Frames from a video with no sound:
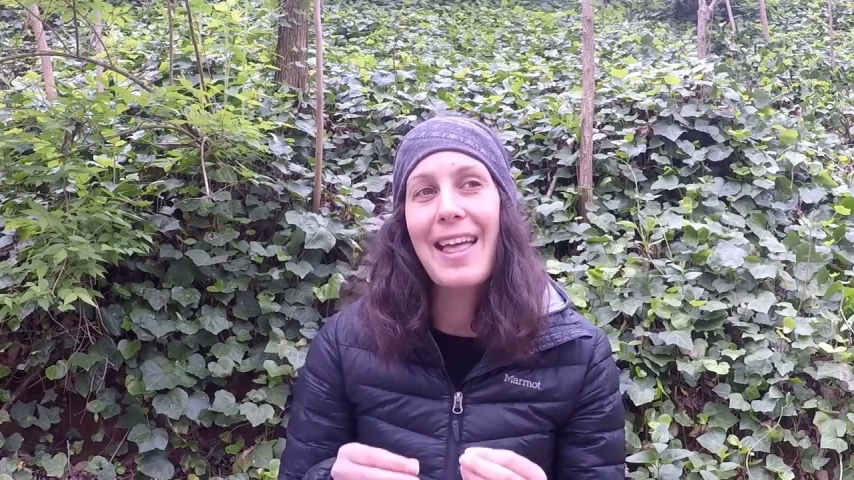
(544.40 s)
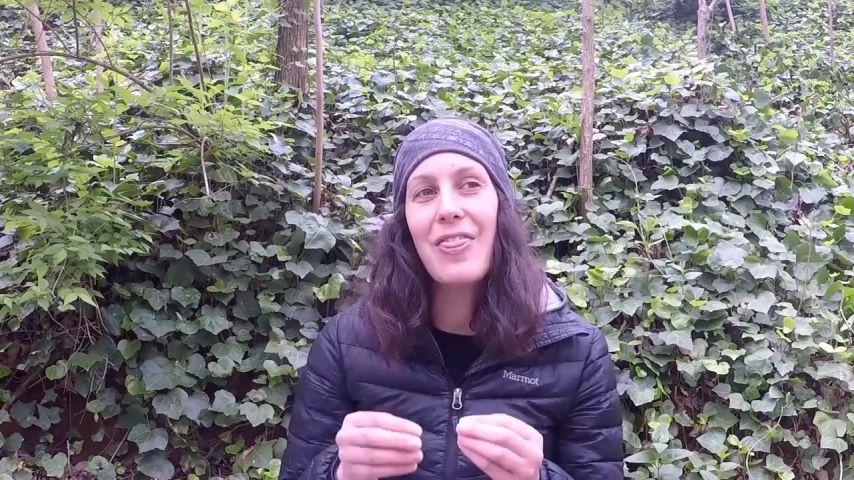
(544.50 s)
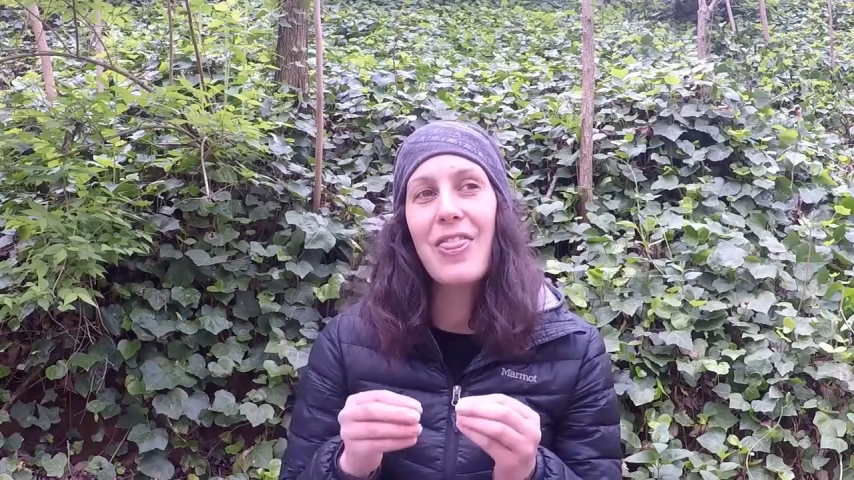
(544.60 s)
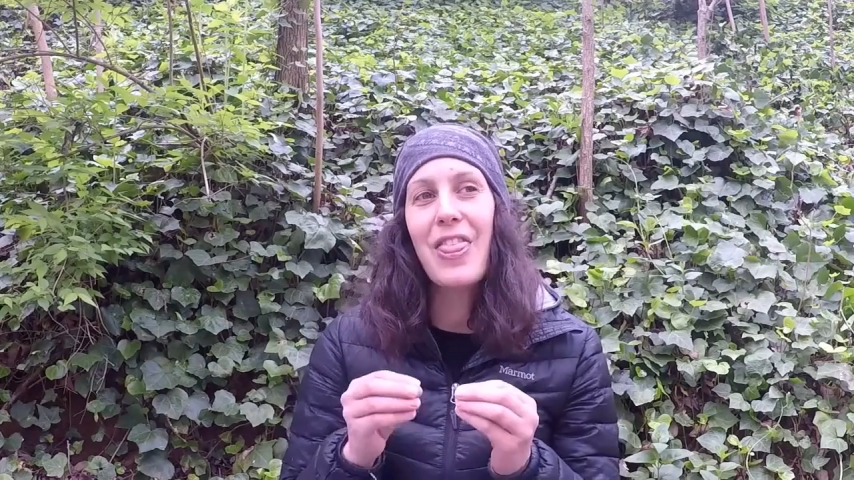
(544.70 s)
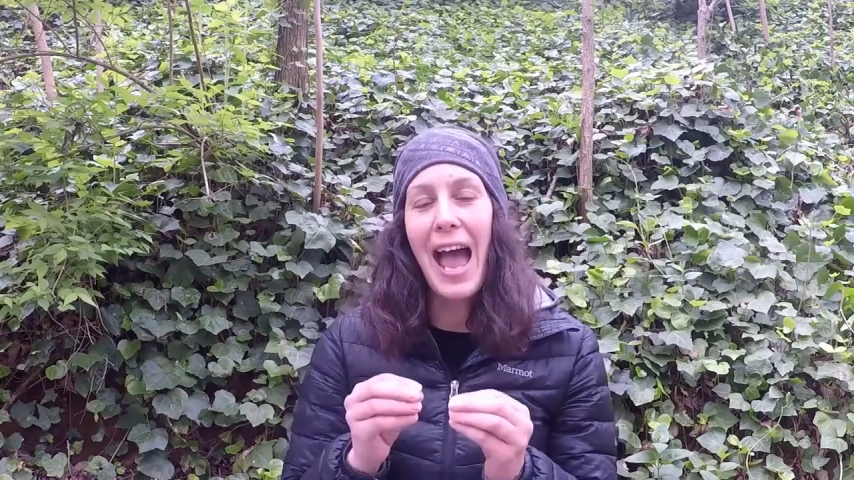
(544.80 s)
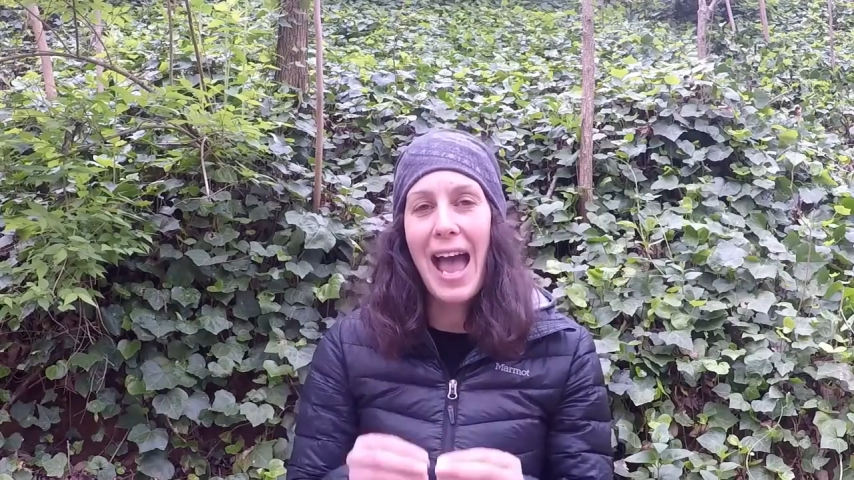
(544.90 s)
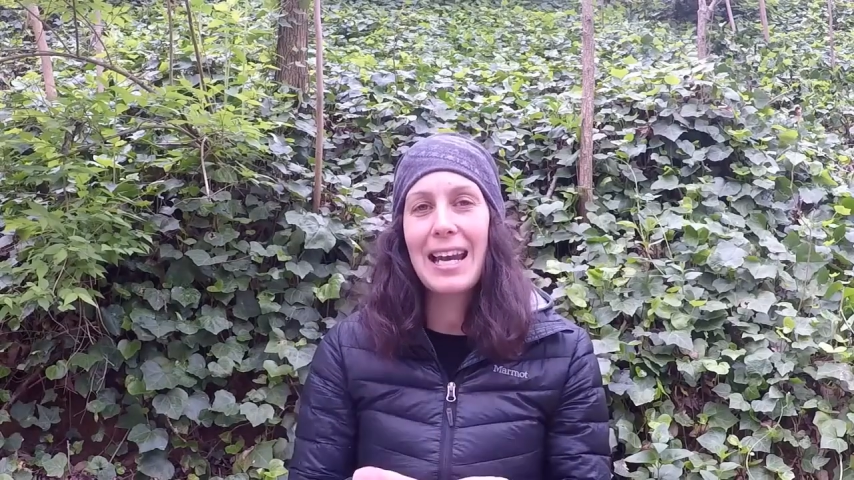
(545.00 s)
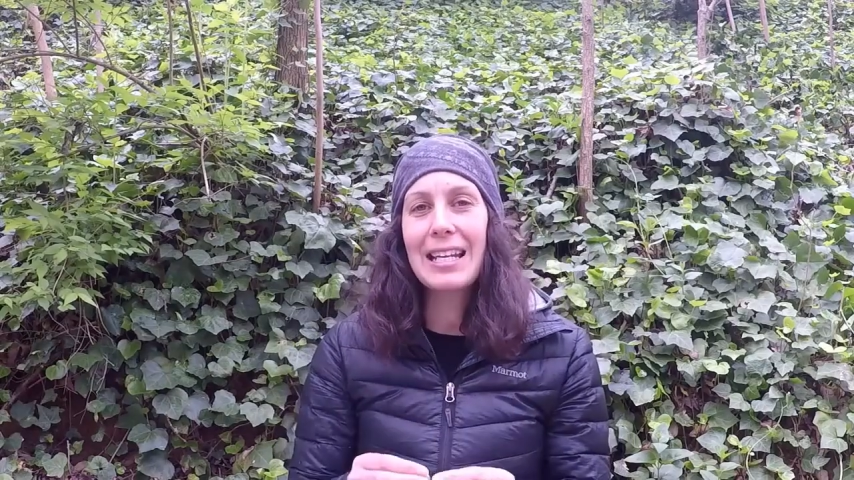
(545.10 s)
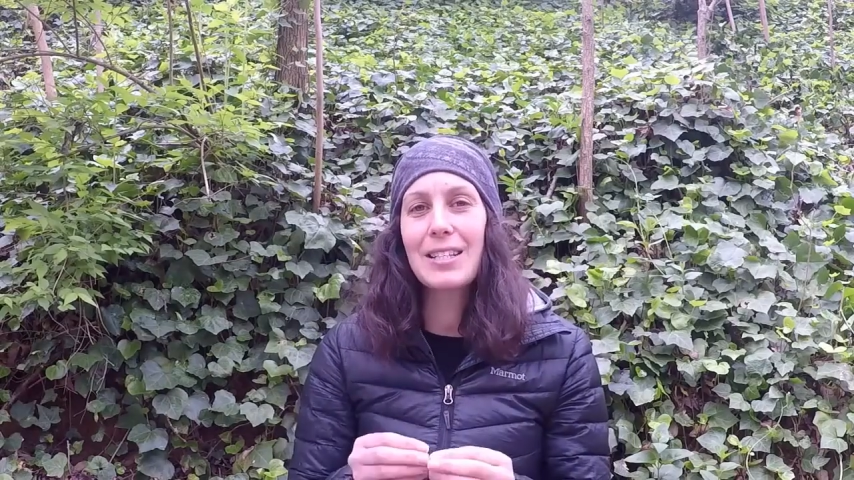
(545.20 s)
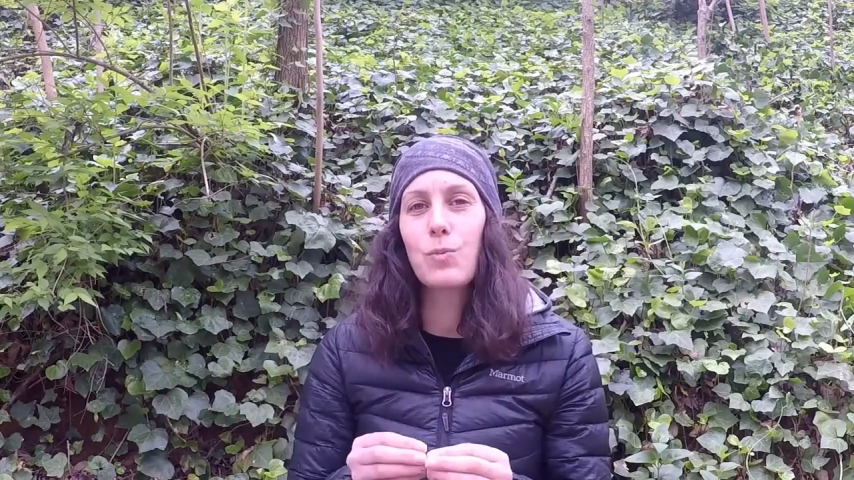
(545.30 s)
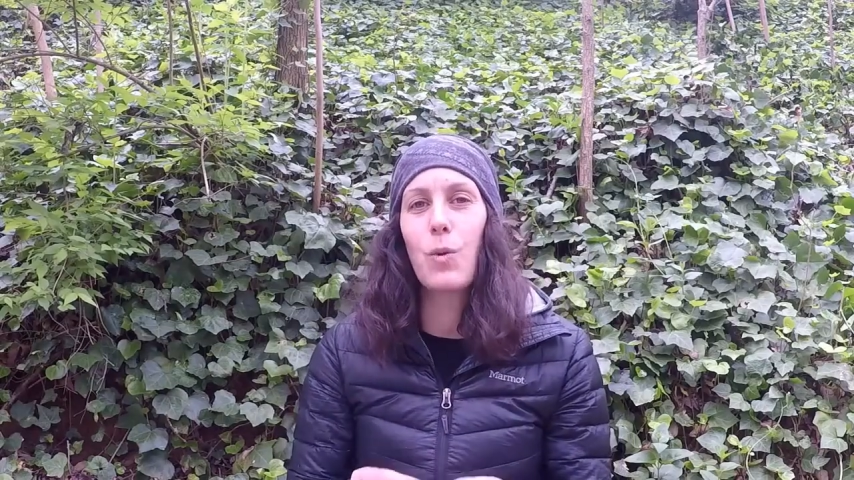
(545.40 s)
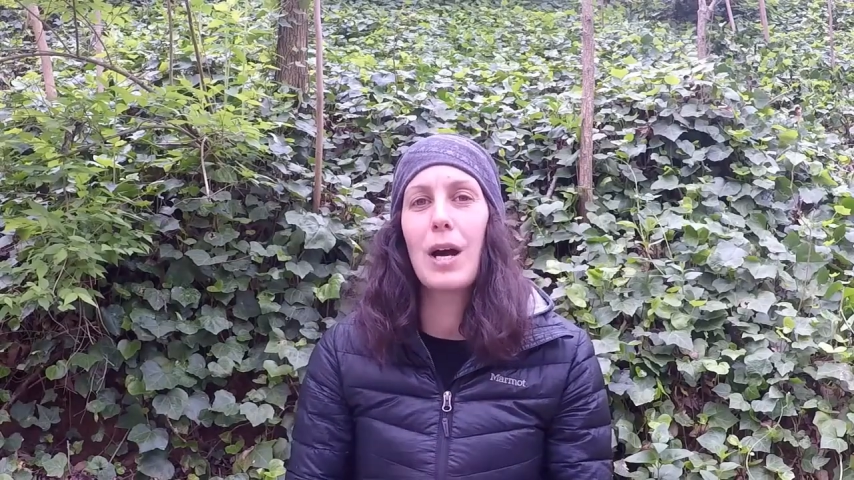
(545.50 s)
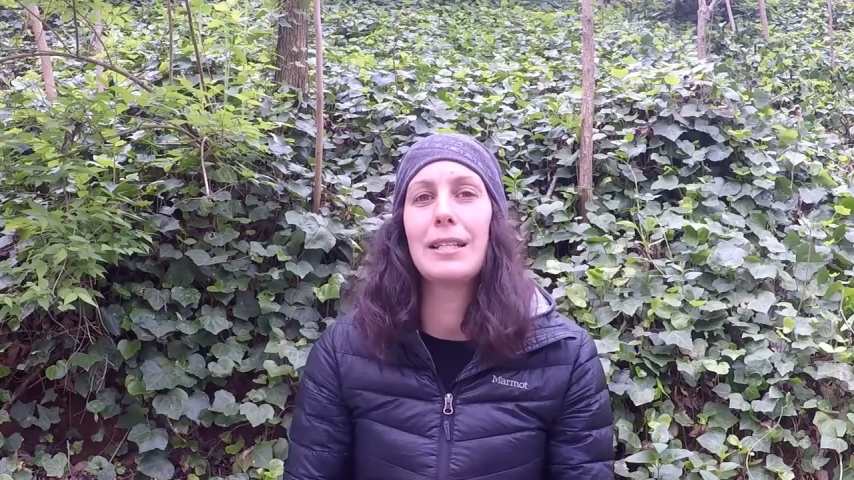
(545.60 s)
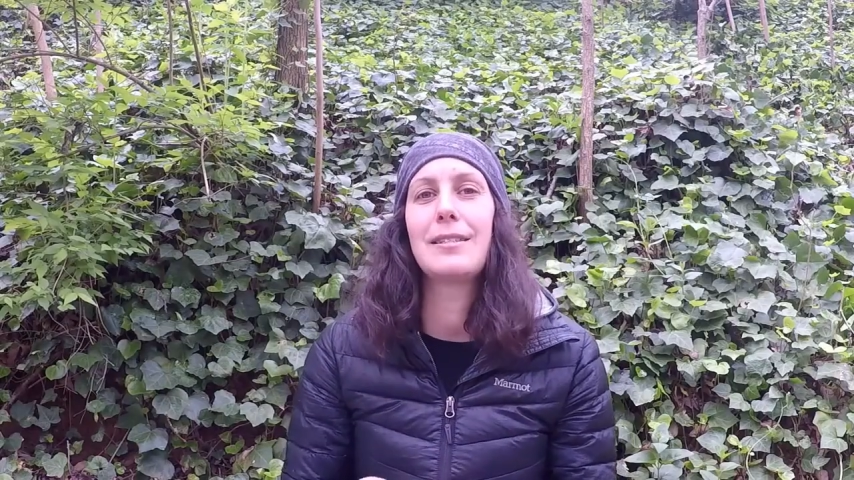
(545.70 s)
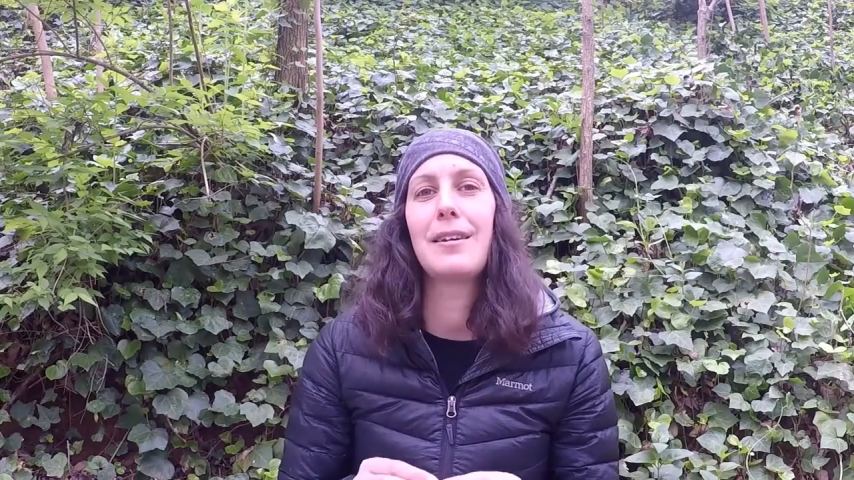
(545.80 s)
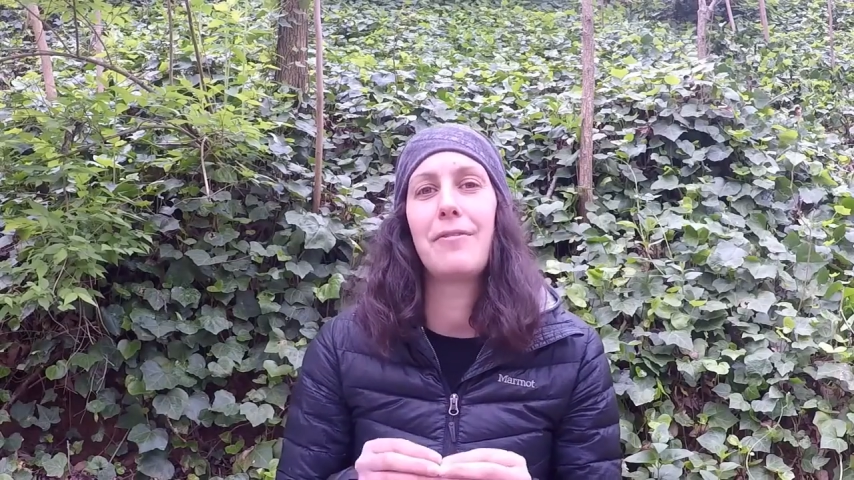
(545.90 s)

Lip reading: And that is what's